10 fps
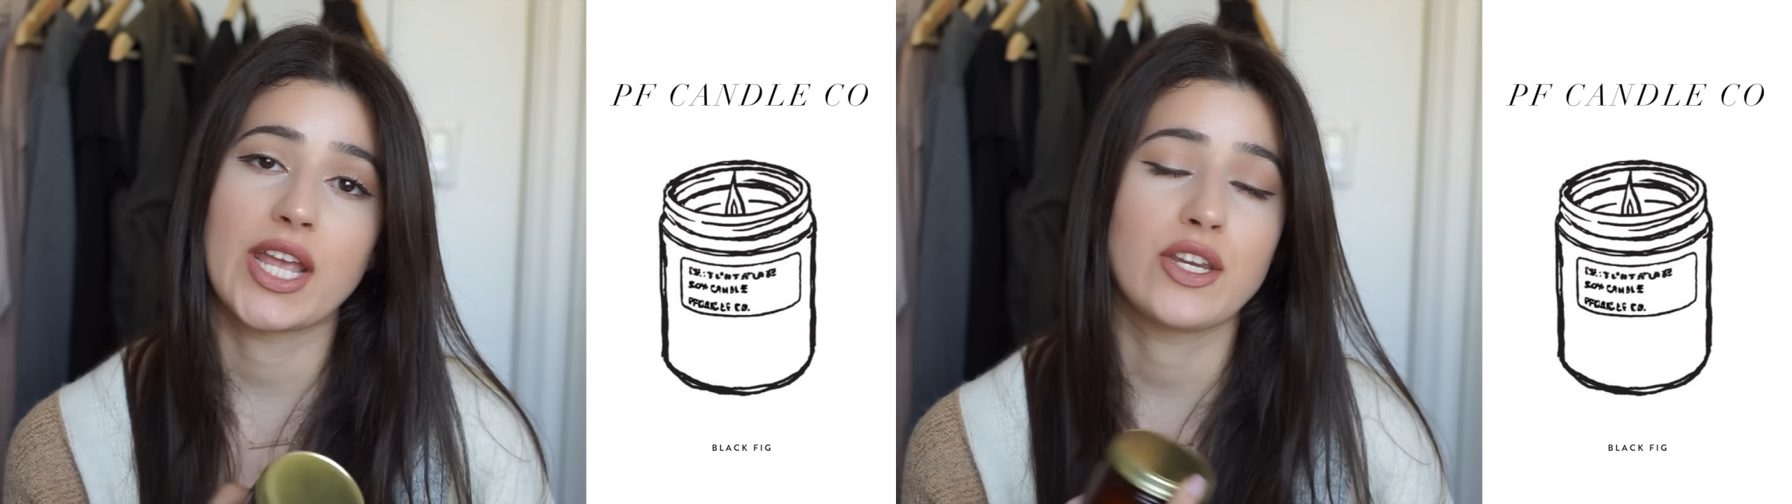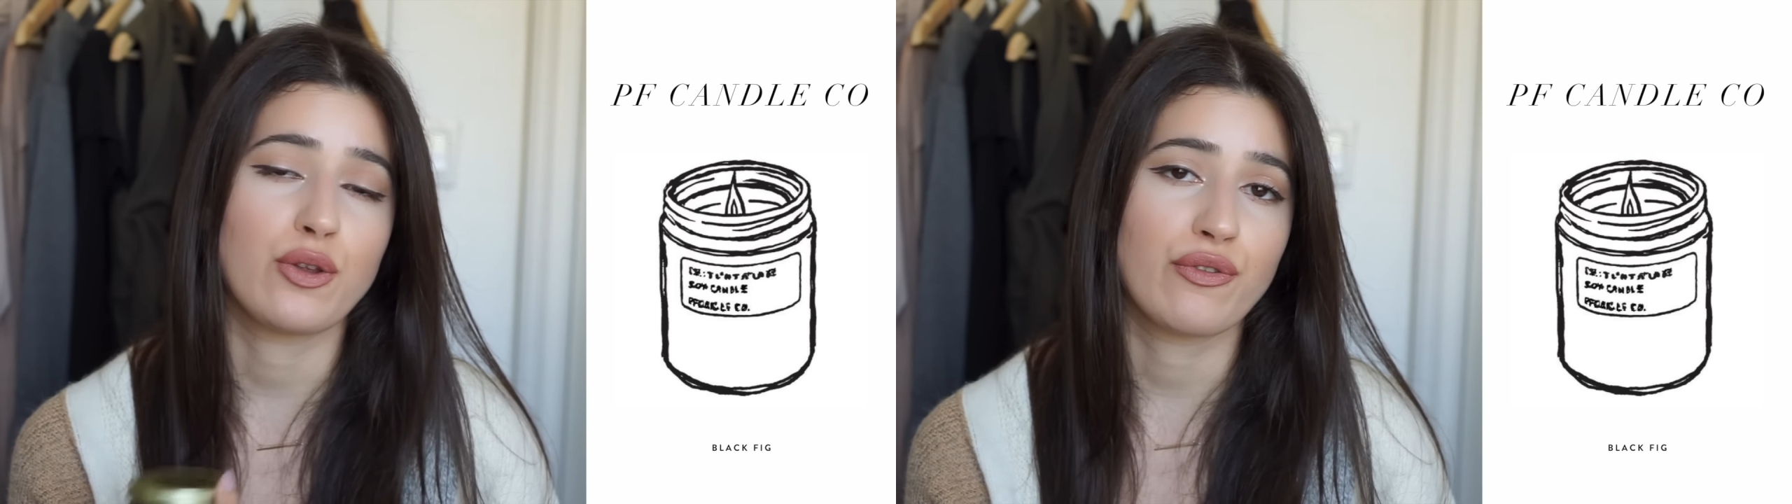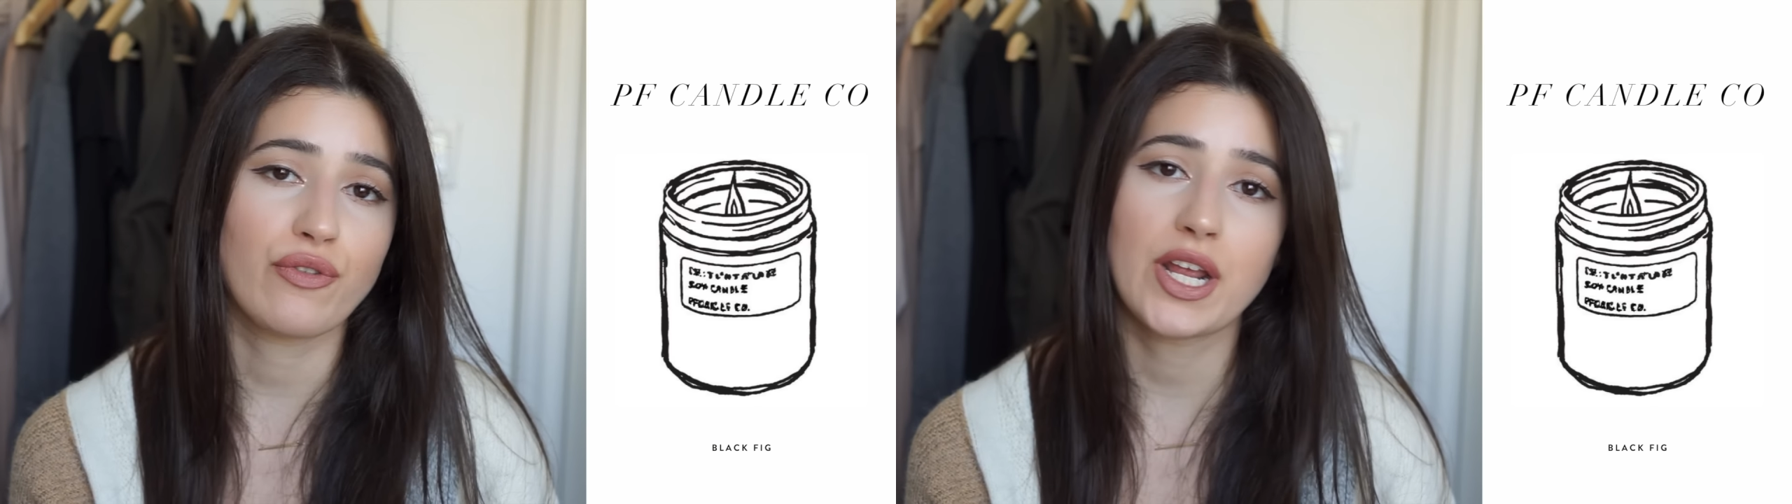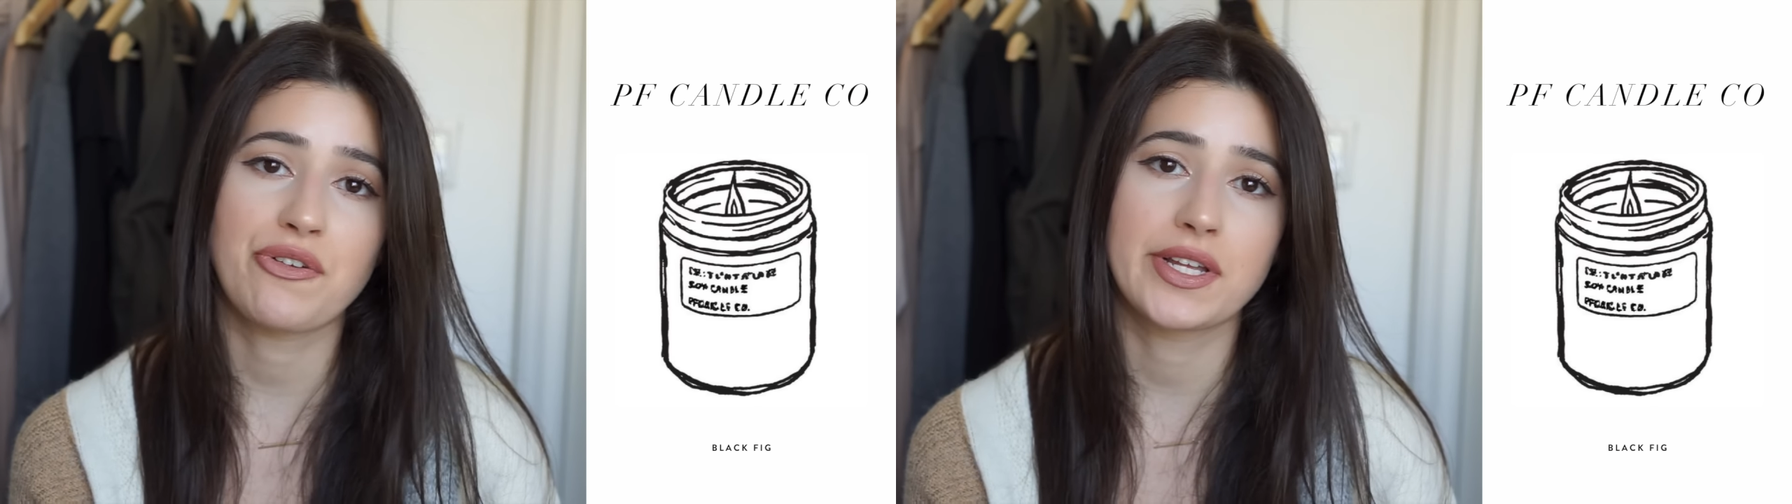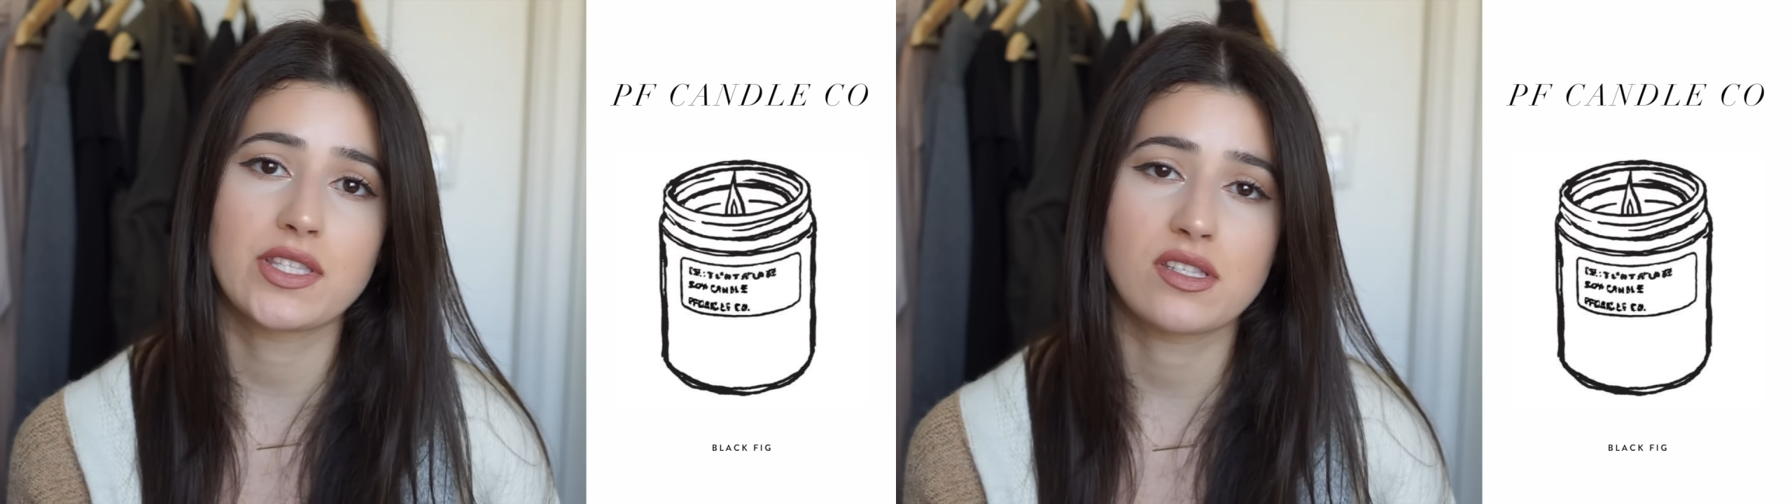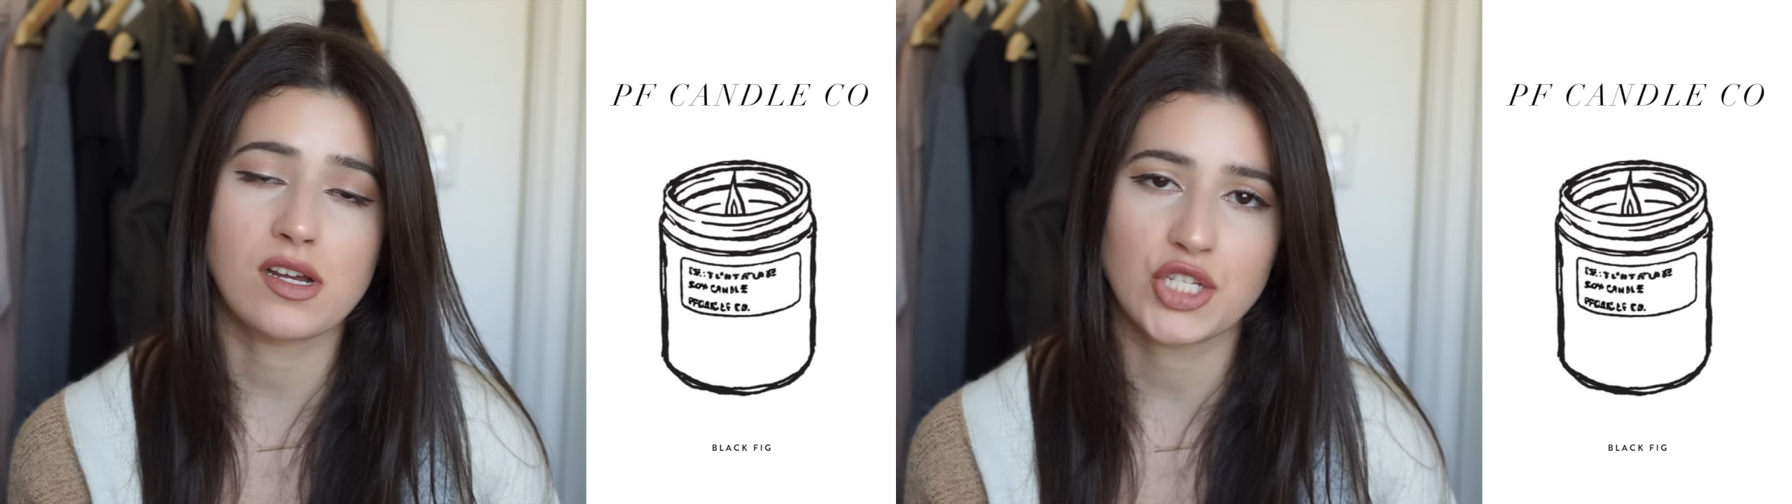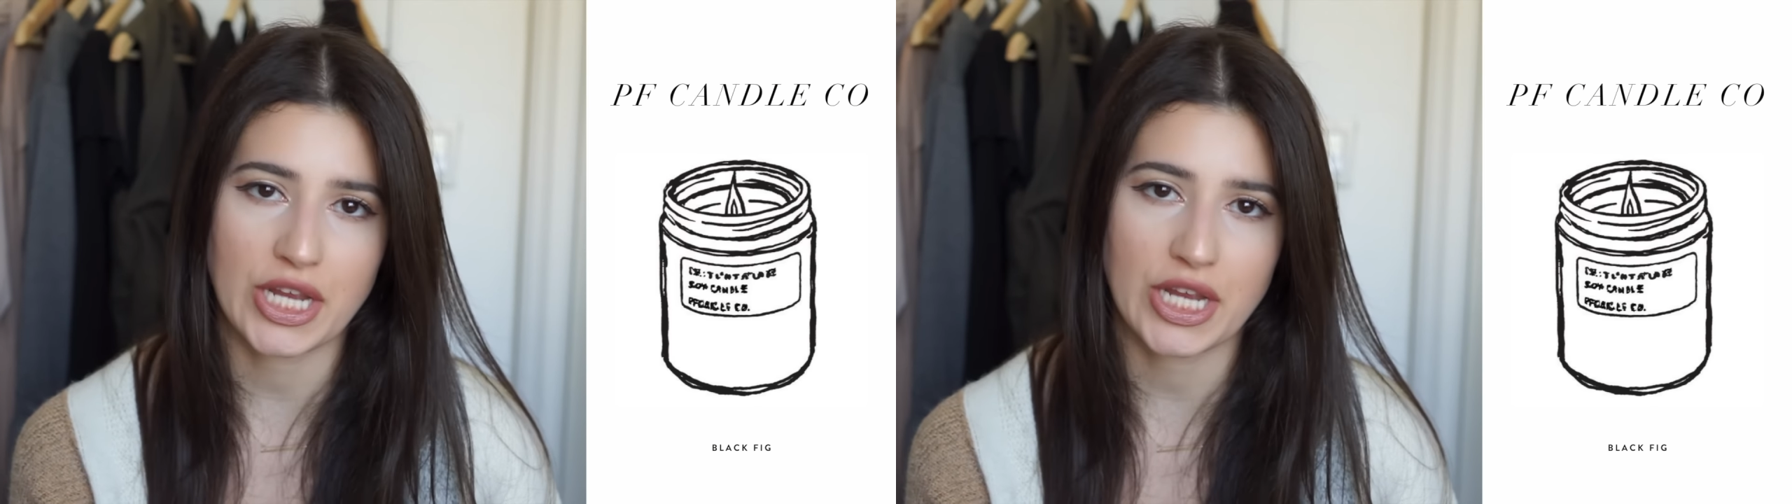a new fragrance on